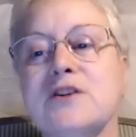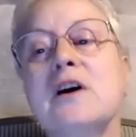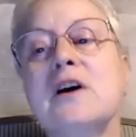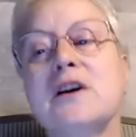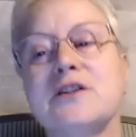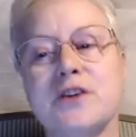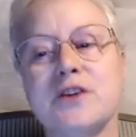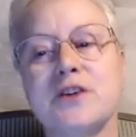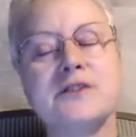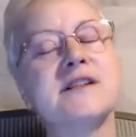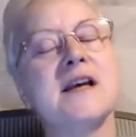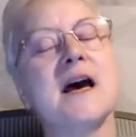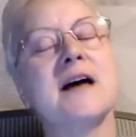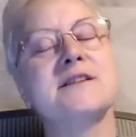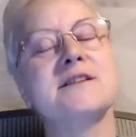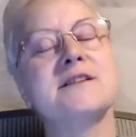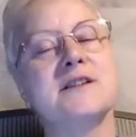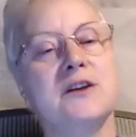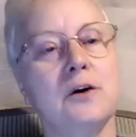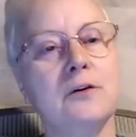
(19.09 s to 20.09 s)

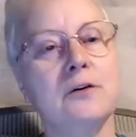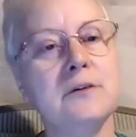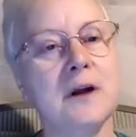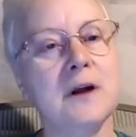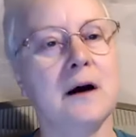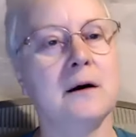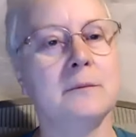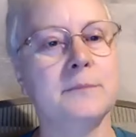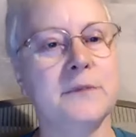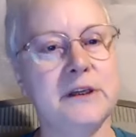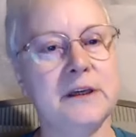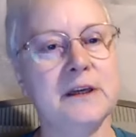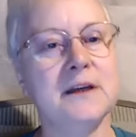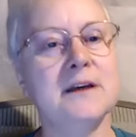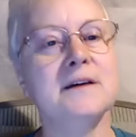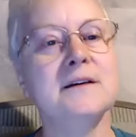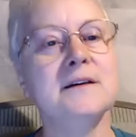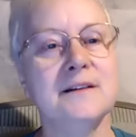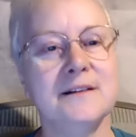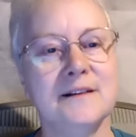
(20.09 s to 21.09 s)
Asociacion Armonia,